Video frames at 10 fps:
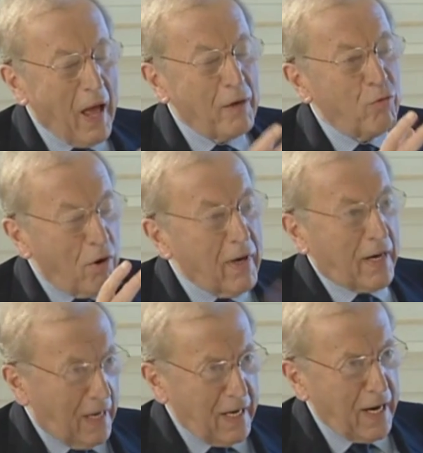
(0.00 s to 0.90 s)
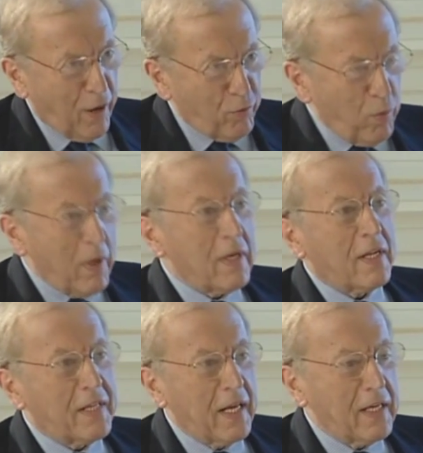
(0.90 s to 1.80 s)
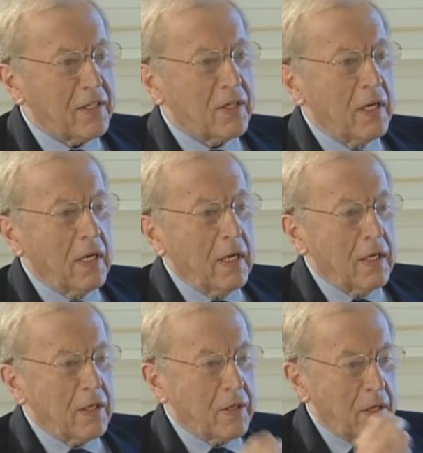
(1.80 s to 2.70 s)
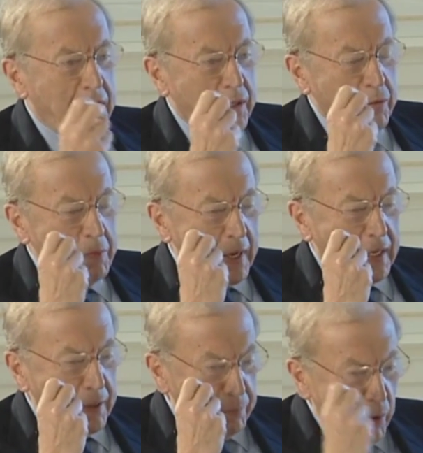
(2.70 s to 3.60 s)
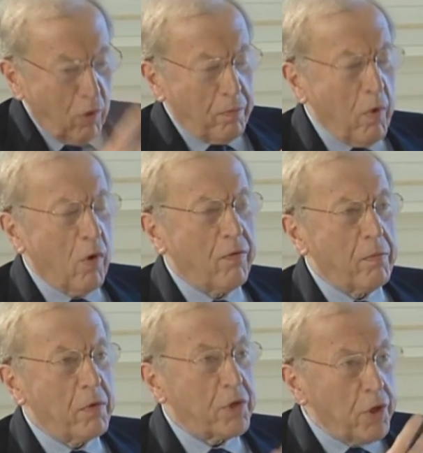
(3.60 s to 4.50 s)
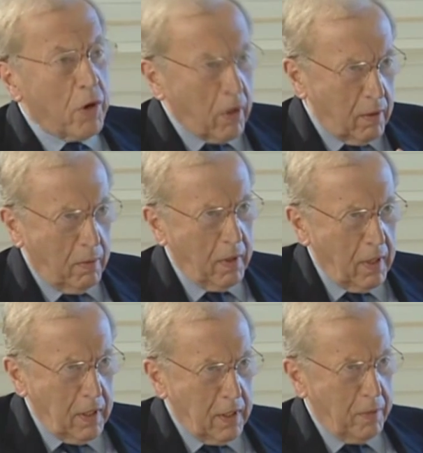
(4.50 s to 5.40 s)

ironically enough, one of the things to make it more and more of a mature